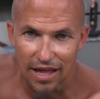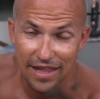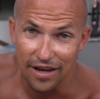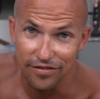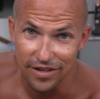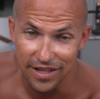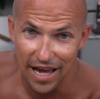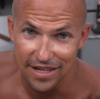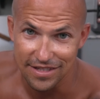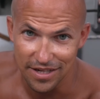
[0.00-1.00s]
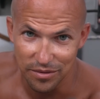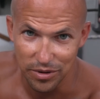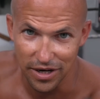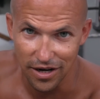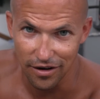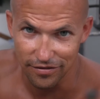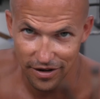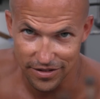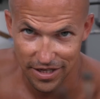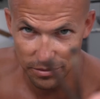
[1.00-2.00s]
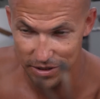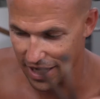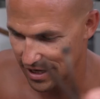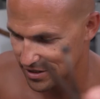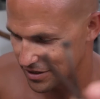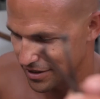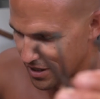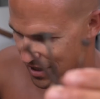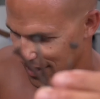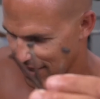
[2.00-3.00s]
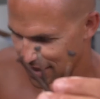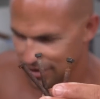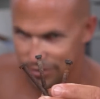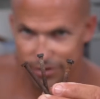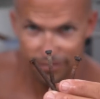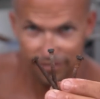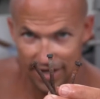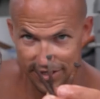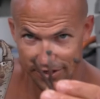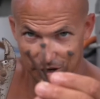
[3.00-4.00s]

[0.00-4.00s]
And thankfully the heads didn't break off. I was able to actually use some vice